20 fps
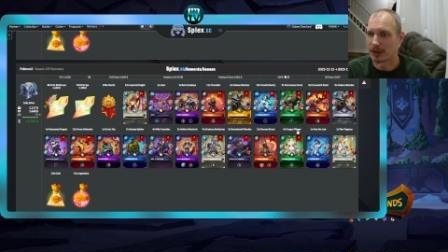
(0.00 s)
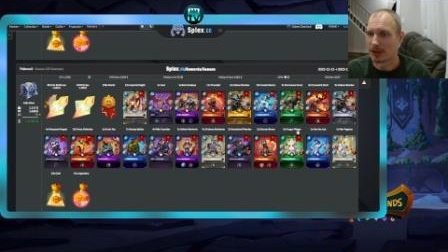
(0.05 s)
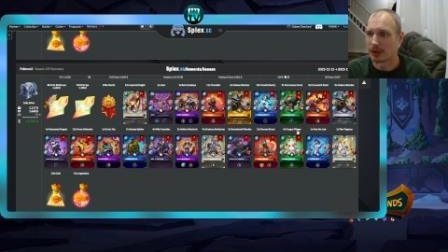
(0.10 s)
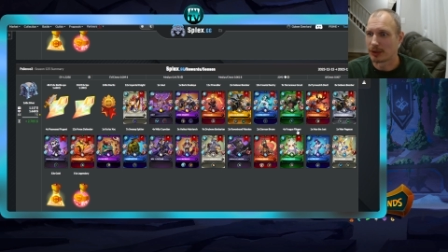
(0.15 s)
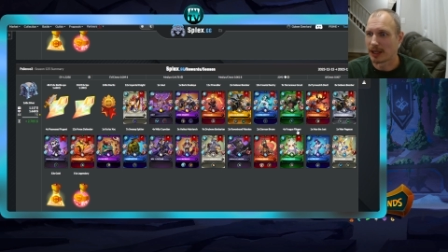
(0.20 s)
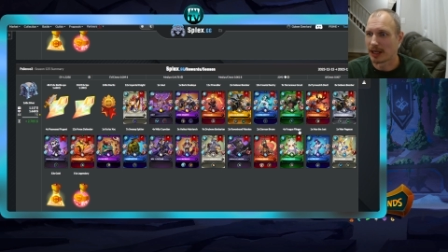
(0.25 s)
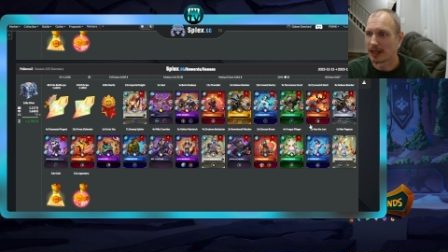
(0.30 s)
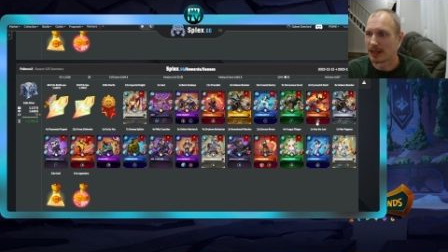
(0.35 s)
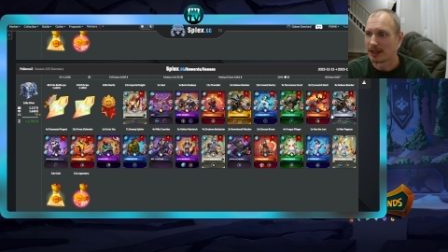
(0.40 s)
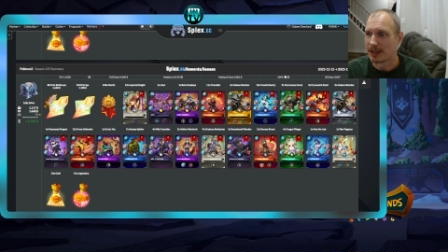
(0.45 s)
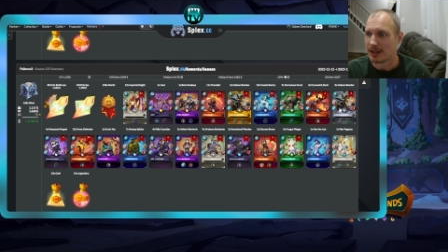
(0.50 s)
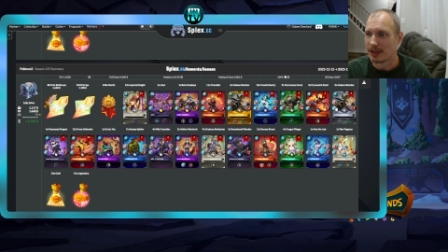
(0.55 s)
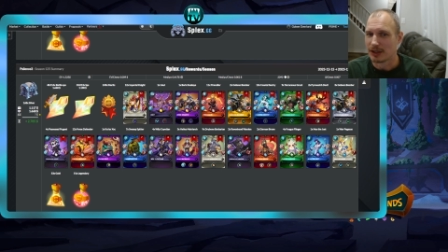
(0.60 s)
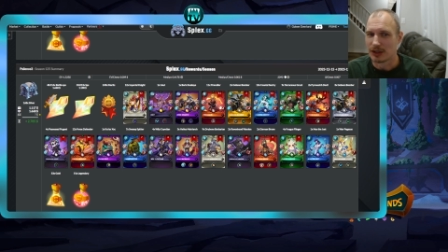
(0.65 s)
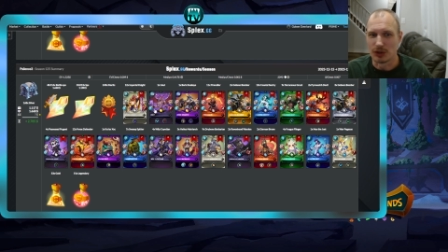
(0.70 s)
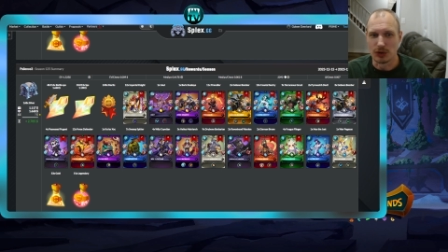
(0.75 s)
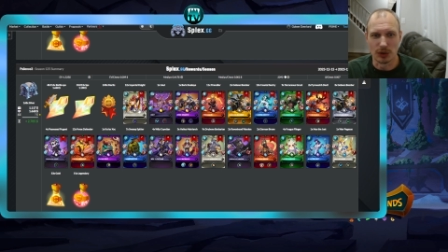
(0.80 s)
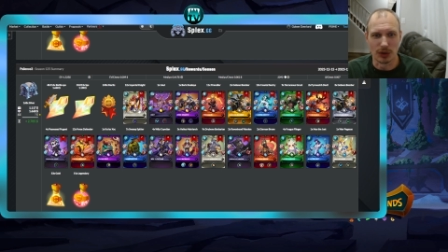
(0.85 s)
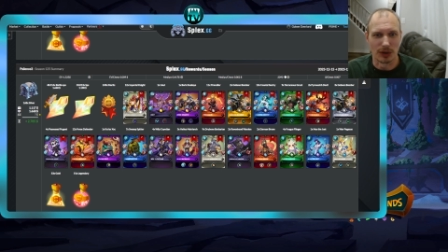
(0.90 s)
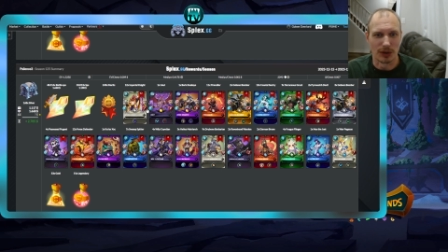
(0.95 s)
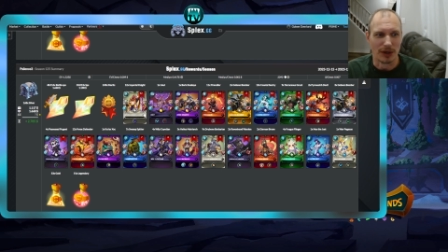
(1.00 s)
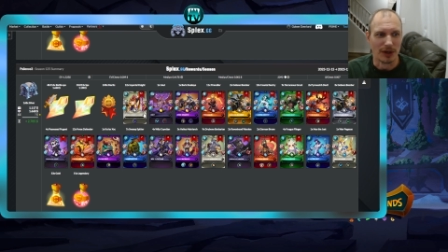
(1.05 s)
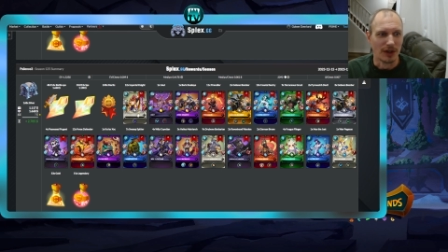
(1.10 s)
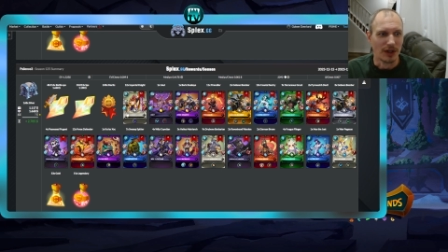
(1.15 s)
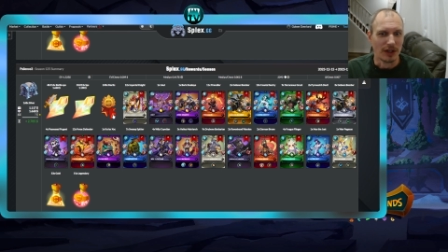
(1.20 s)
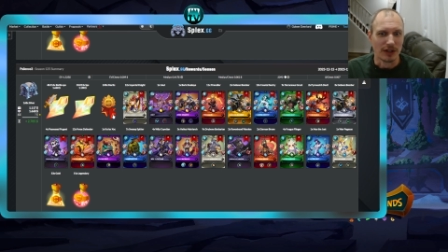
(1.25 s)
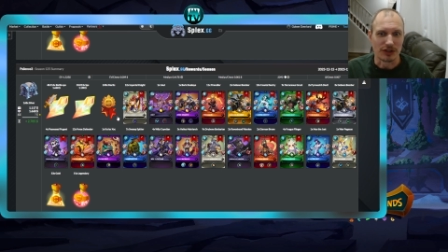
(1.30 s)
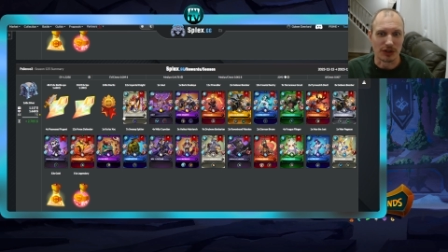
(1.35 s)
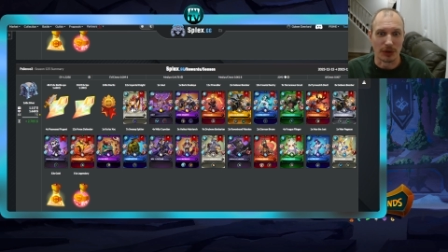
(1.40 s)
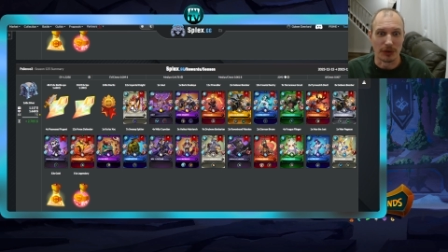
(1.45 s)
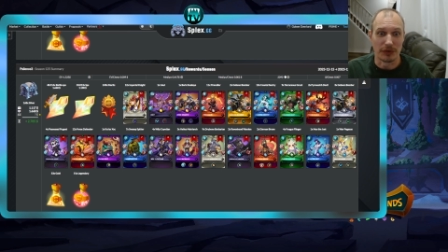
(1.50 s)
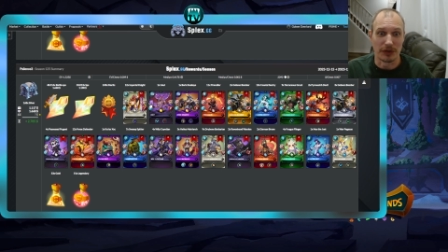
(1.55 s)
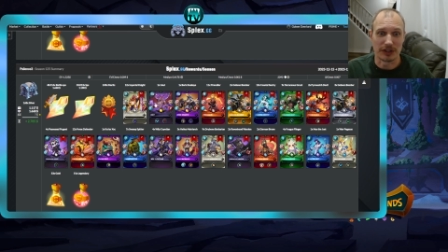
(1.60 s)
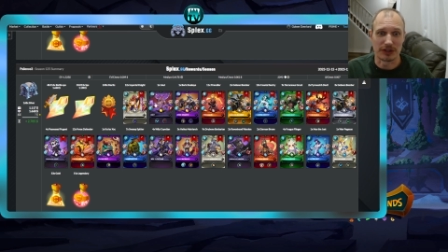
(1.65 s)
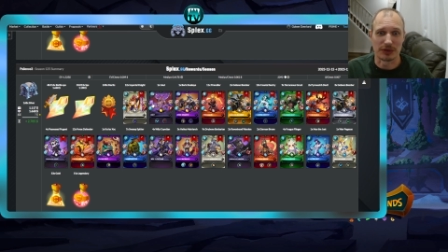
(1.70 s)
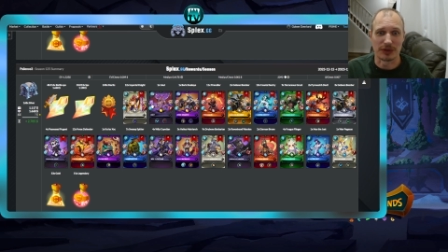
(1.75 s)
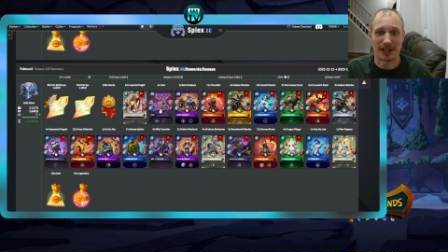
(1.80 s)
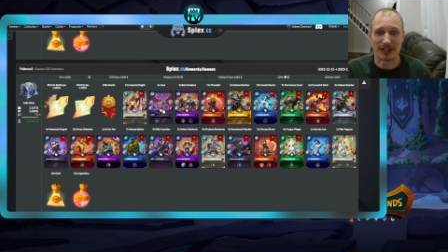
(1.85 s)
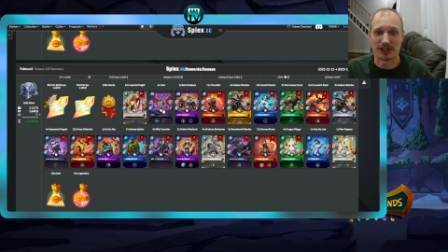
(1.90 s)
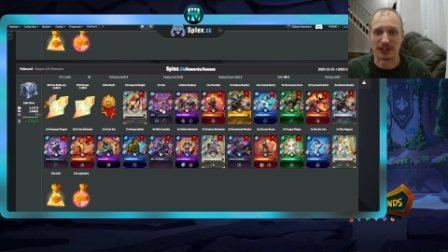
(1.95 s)
Okay, cool. So
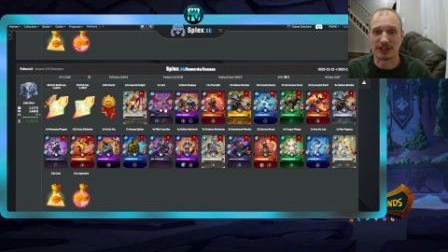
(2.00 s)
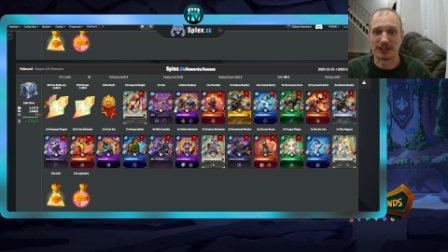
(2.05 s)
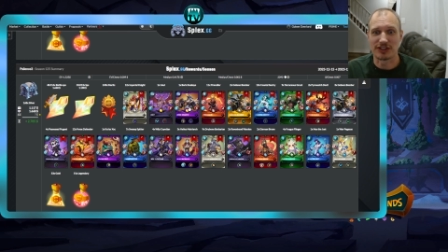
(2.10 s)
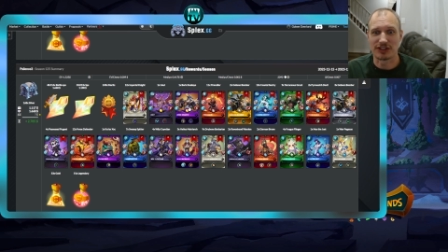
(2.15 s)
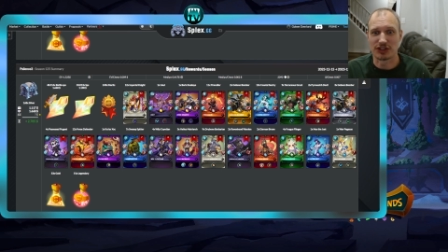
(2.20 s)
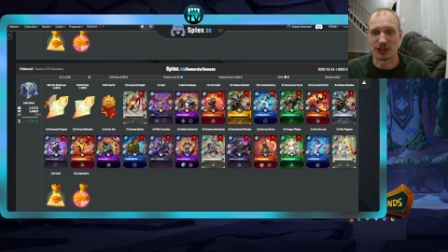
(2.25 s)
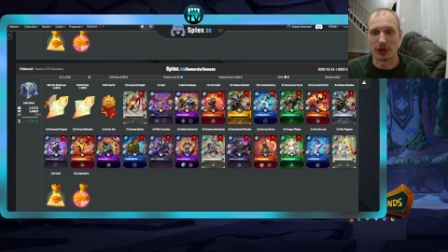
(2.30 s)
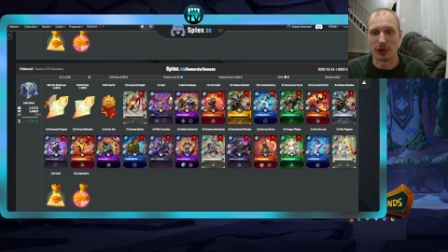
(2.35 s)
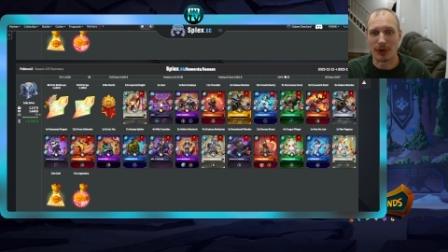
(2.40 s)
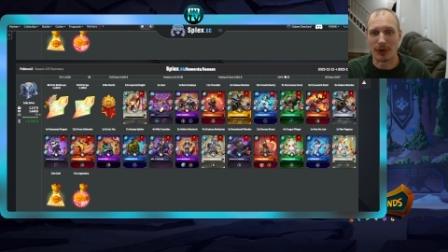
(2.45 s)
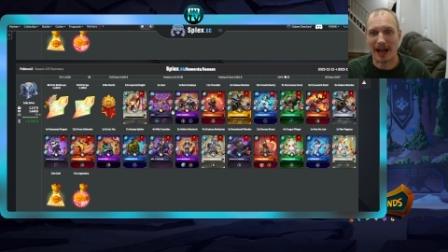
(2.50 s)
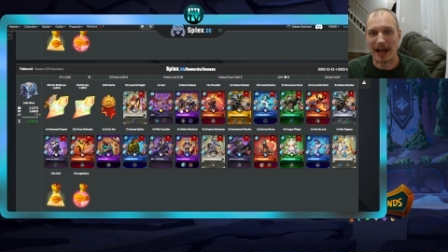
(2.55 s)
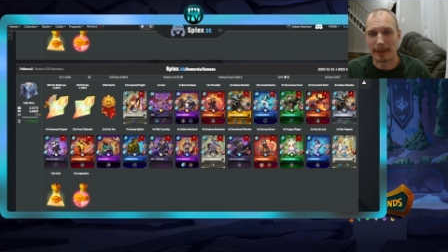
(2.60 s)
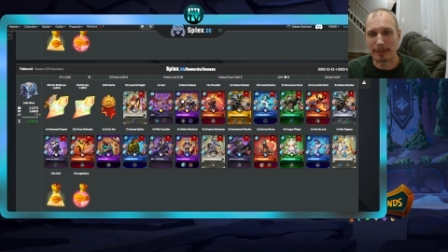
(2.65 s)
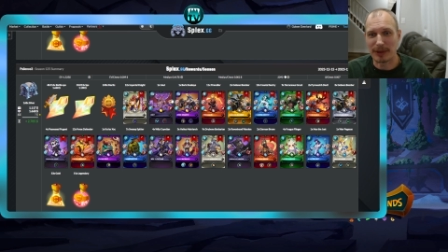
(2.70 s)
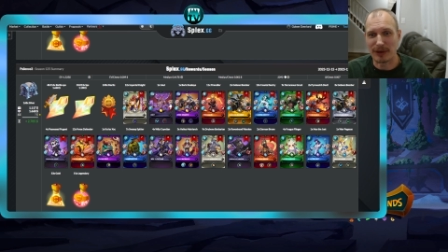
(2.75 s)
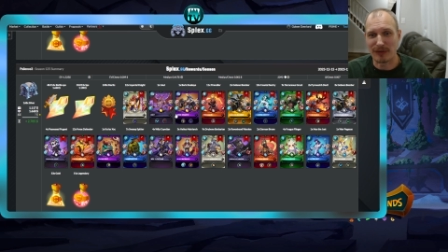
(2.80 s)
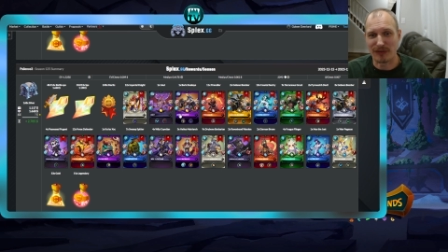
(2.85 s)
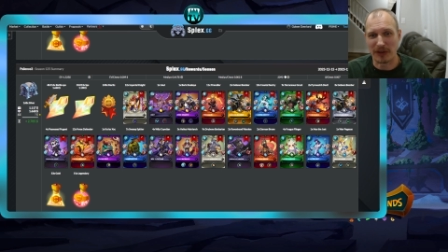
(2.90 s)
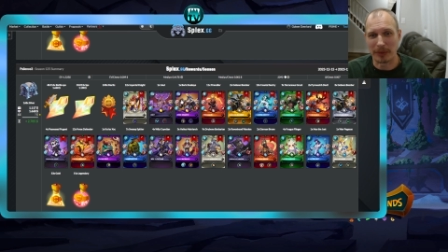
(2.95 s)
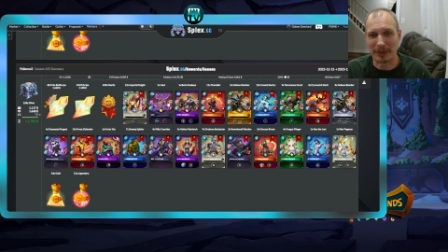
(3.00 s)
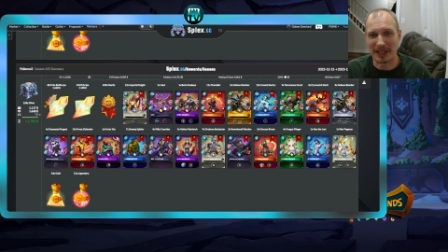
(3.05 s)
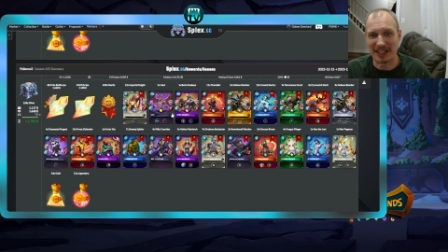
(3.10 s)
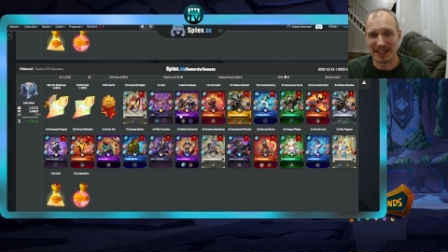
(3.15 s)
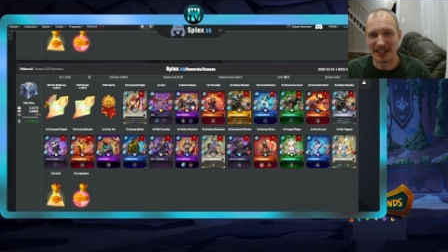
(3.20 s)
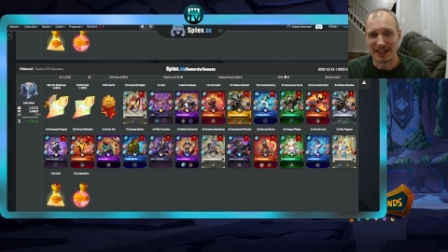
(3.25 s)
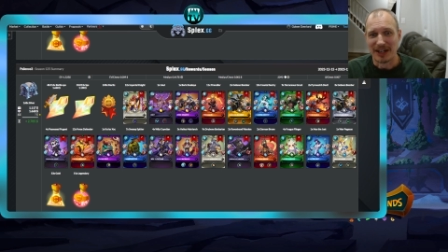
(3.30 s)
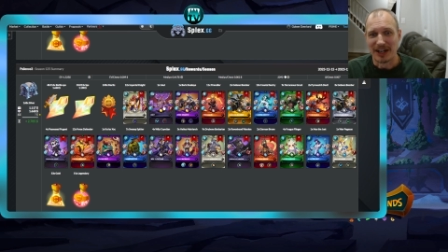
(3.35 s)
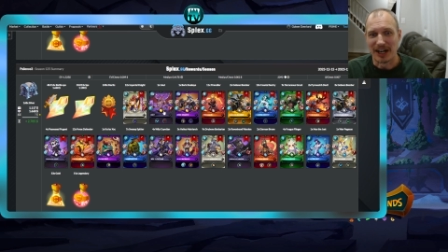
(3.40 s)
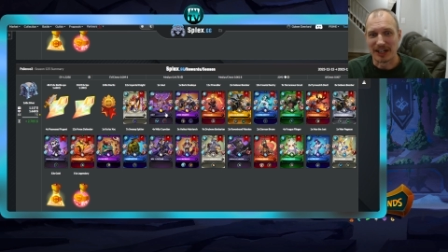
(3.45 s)
this is actually so happy for me.